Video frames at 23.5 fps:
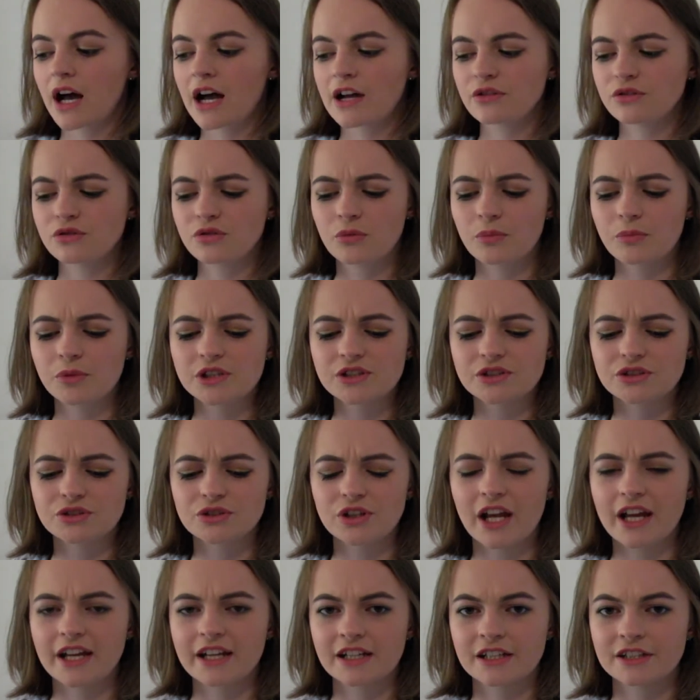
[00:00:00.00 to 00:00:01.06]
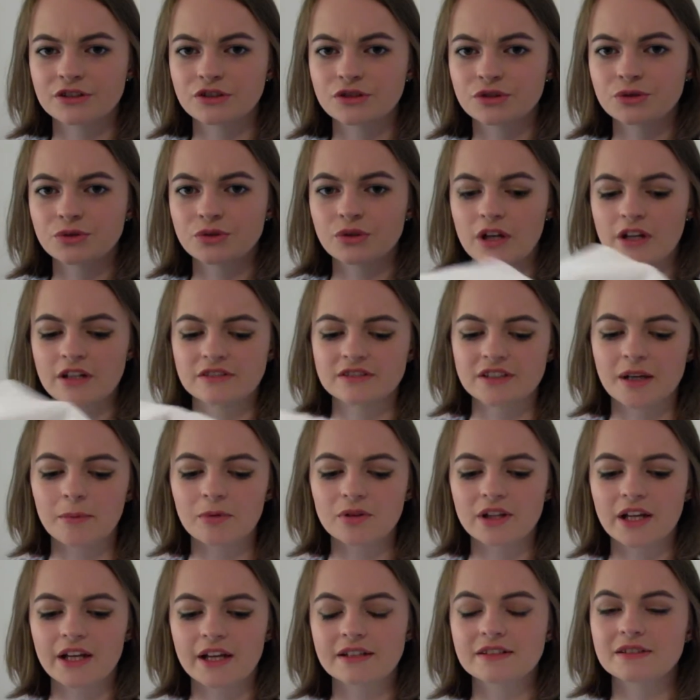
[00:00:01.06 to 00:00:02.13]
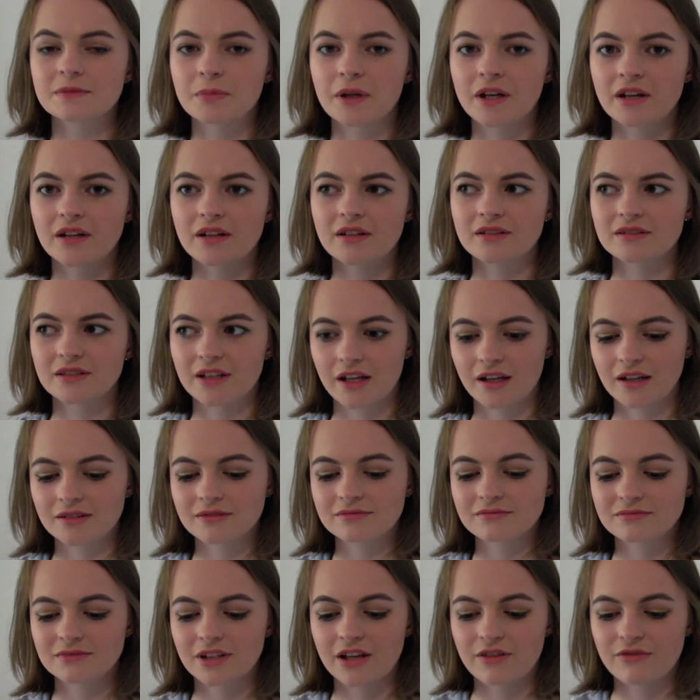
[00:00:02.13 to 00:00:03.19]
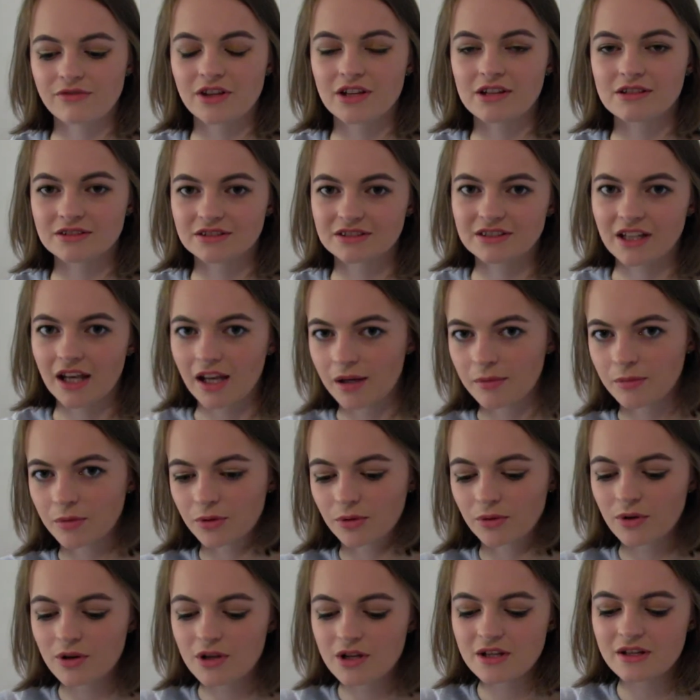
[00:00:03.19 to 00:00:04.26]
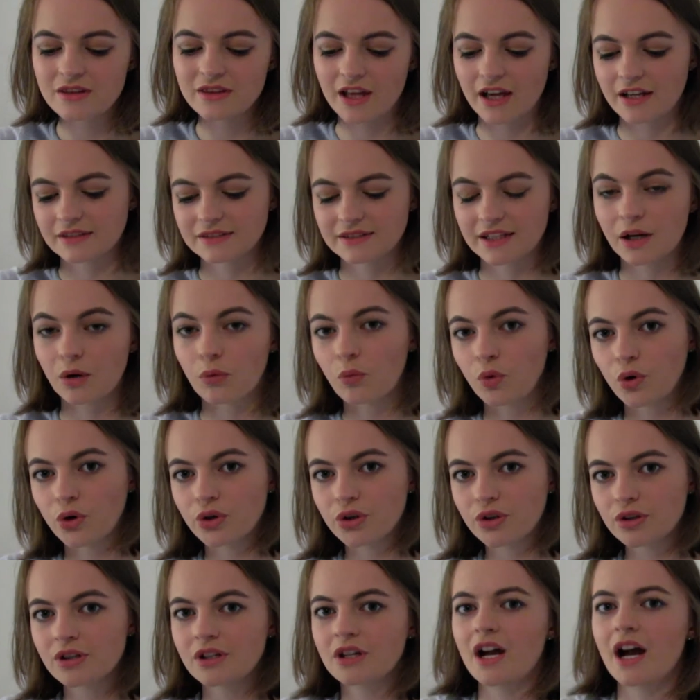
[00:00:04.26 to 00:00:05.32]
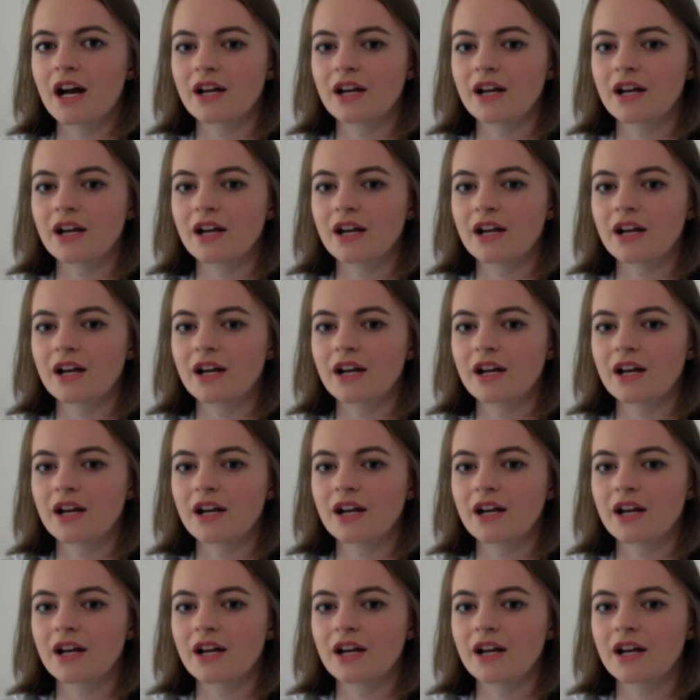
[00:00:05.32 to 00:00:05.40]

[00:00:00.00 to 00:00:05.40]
I normally do like a double layer, depending like if there's a table that is like wood.